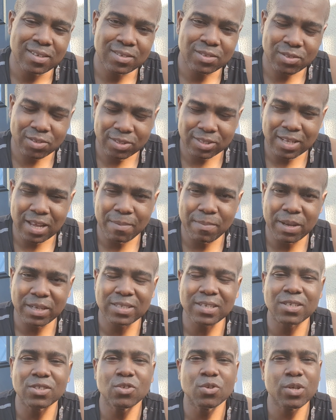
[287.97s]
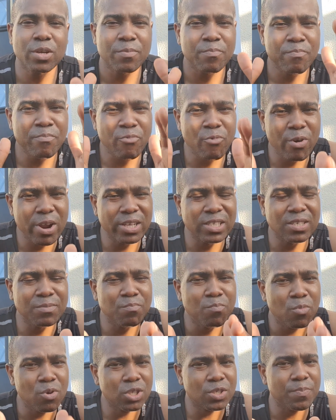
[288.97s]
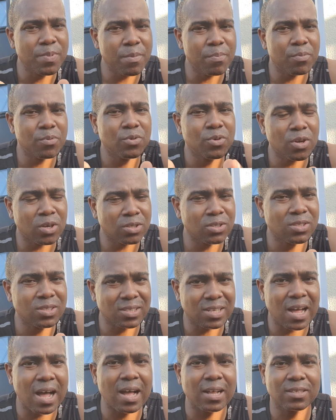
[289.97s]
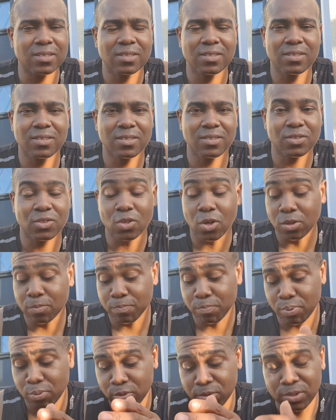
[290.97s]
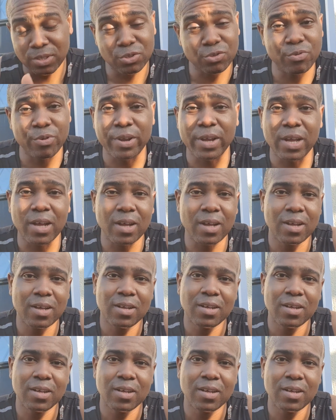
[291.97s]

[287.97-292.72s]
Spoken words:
Does that make sense? So the reason most people don't start, don't pull the trigger,